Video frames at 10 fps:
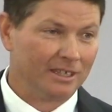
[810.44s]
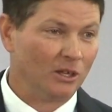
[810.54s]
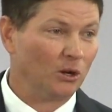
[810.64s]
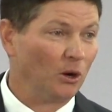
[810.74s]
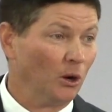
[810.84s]

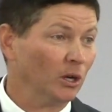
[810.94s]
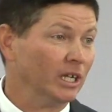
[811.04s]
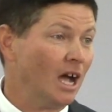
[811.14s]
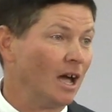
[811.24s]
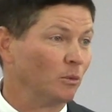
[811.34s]

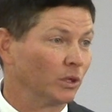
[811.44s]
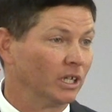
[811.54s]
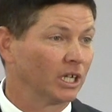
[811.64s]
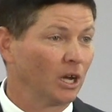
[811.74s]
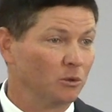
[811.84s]
Early on, we're
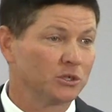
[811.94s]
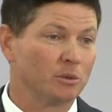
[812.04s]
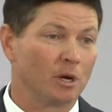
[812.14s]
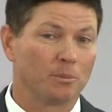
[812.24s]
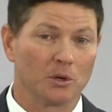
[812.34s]
going to coach
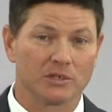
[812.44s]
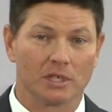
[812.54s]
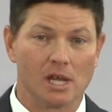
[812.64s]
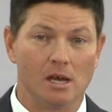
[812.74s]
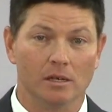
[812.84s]
to our
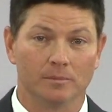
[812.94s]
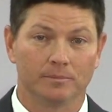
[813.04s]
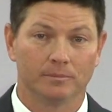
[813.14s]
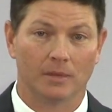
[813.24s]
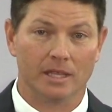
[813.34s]
personnel.
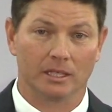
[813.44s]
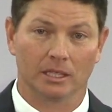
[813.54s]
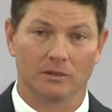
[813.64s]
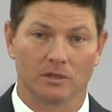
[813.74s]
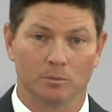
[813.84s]
I
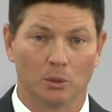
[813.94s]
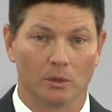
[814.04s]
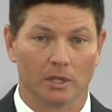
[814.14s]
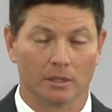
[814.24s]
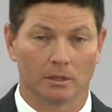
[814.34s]
think it's
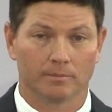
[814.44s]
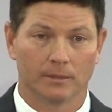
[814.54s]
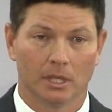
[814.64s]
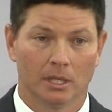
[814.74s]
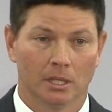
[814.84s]
important
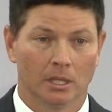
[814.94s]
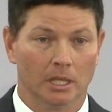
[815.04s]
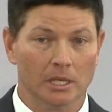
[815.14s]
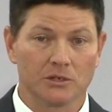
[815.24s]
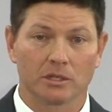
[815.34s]

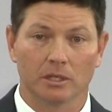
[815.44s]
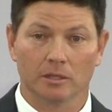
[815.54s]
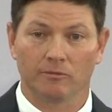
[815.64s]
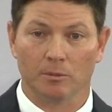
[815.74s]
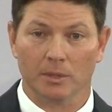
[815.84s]

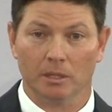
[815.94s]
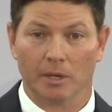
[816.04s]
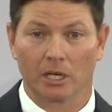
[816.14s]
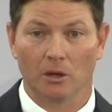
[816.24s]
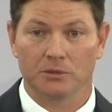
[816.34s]
initially for me and
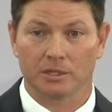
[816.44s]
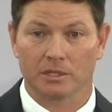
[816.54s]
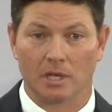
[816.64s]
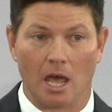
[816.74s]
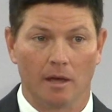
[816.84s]
my coaching
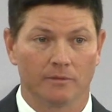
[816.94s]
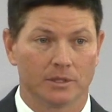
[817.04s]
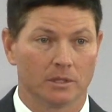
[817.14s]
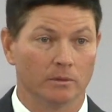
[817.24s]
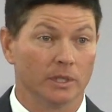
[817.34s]

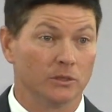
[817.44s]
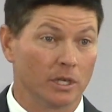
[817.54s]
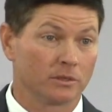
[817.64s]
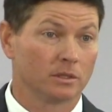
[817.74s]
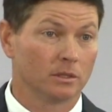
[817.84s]
staff to
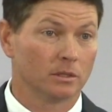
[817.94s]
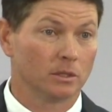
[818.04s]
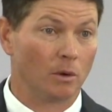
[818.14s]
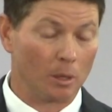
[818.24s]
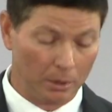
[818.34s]
adjust
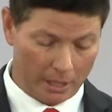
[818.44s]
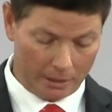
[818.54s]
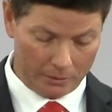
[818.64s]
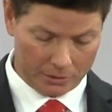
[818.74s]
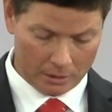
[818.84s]
to our
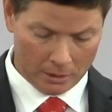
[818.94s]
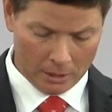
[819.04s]
players.